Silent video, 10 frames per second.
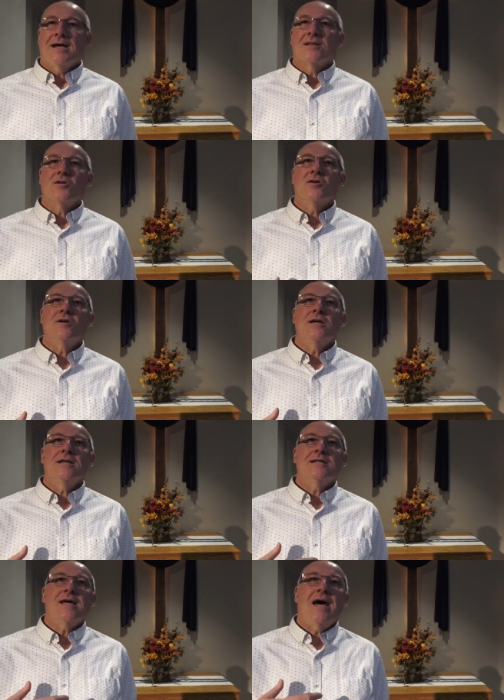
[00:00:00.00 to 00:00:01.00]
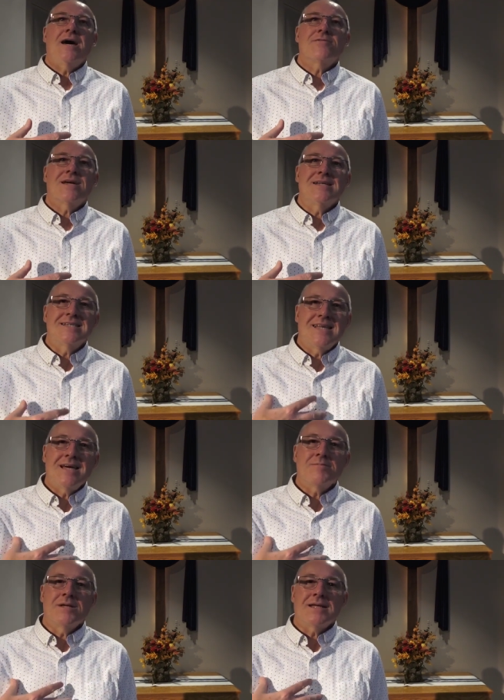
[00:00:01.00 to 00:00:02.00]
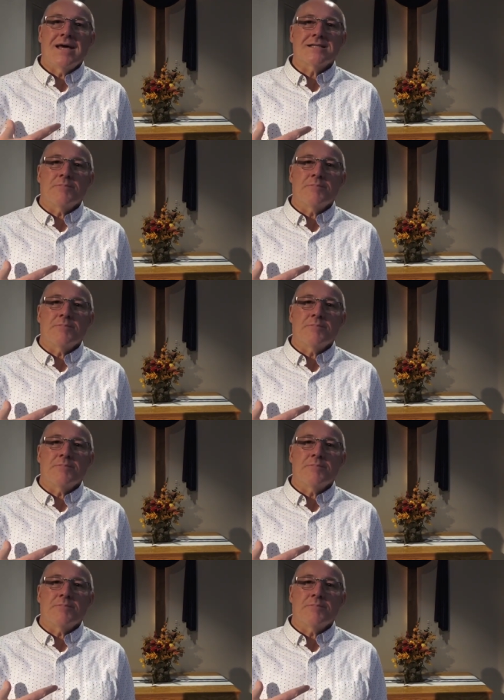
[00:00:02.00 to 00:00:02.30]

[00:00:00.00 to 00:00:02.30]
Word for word: learning to have contentment as